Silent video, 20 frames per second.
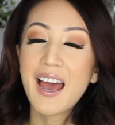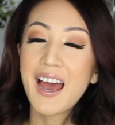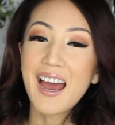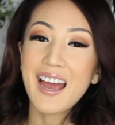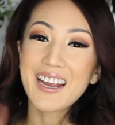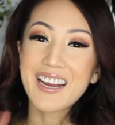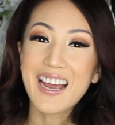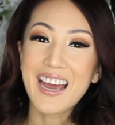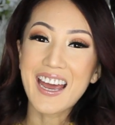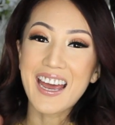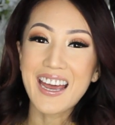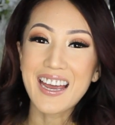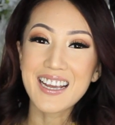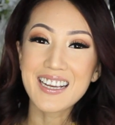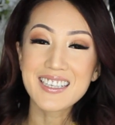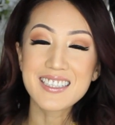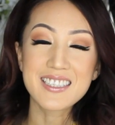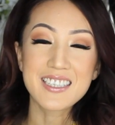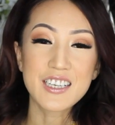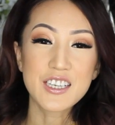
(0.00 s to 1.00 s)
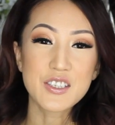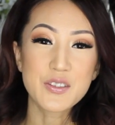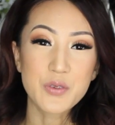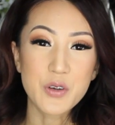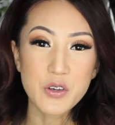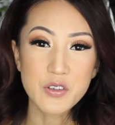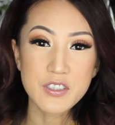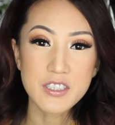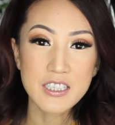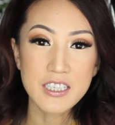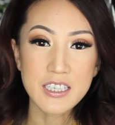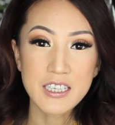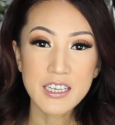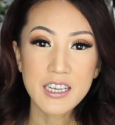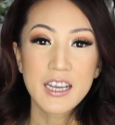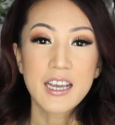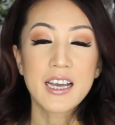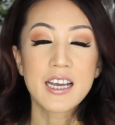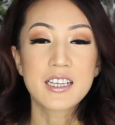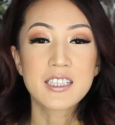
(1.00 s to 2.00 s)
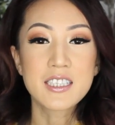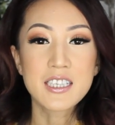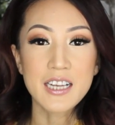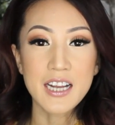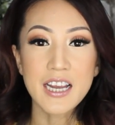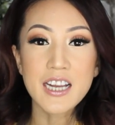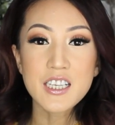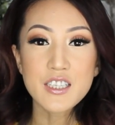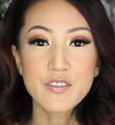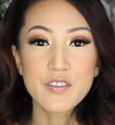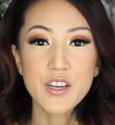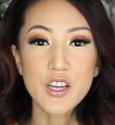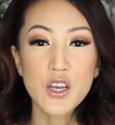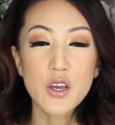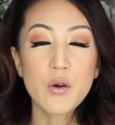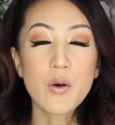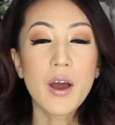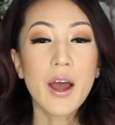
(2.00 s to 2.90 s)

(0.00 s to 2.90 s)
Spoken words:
Hi guys, it's Rosie. In today's video,